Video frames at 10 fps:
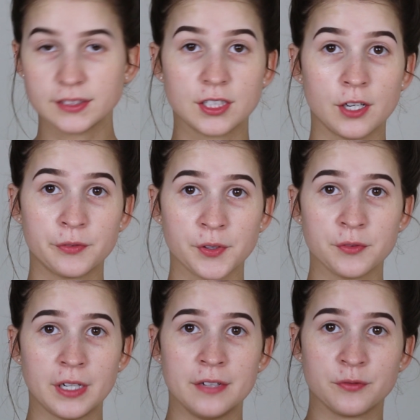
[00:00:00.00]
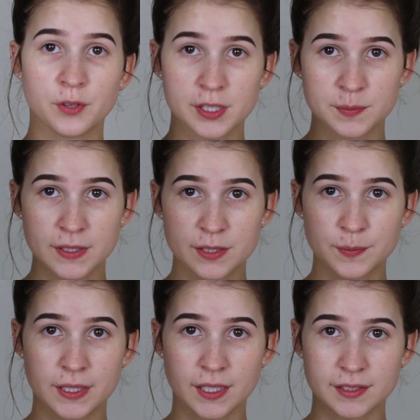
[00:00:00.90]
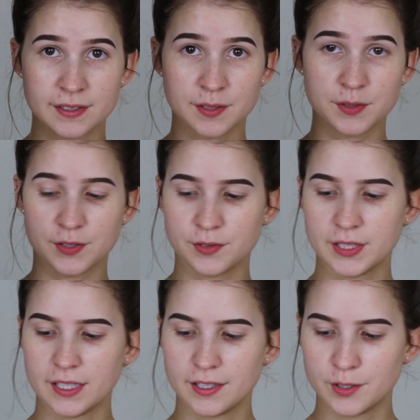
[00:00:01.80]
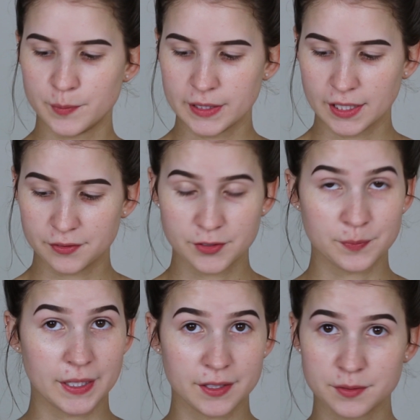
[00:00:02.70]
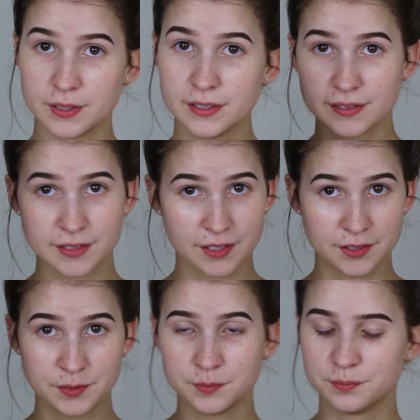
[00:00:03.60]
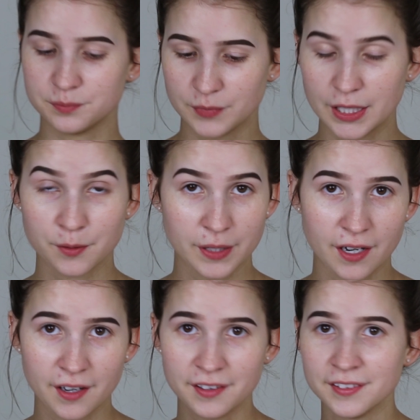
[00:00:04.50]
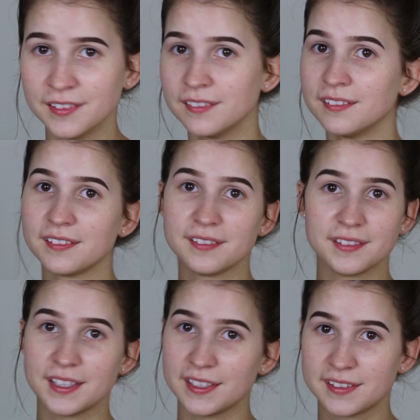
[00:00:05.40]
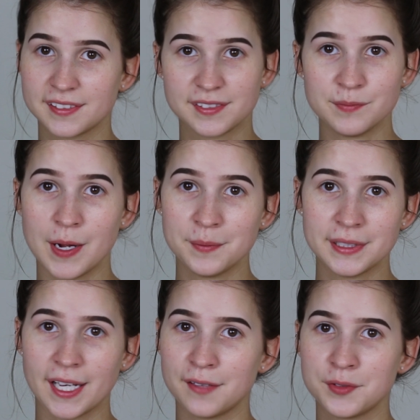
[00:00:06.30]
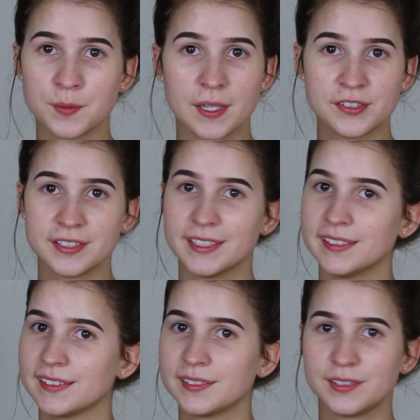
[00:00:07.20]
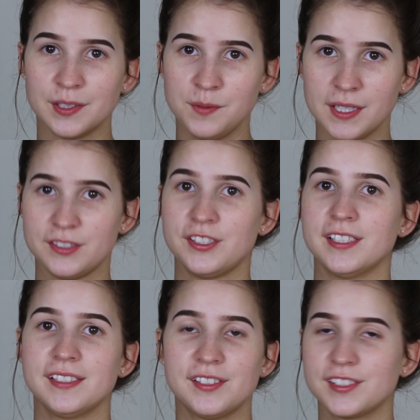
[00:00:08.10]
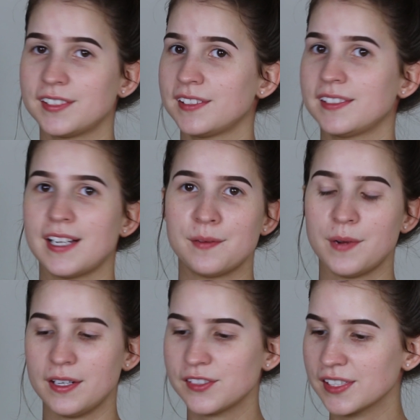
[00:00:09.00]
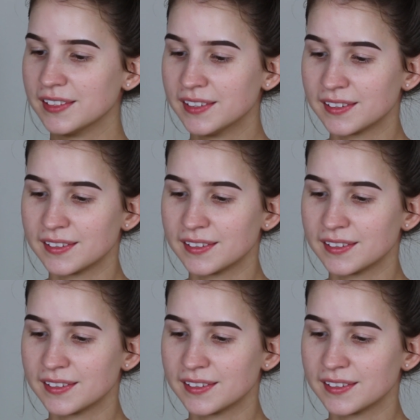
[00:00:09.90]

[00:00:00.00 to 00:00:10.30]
had to call for reinforcements because there was only a little bit left of my other one, so here we are. This, mom and dad, if you're watching this, don't watch this. Just stop watching.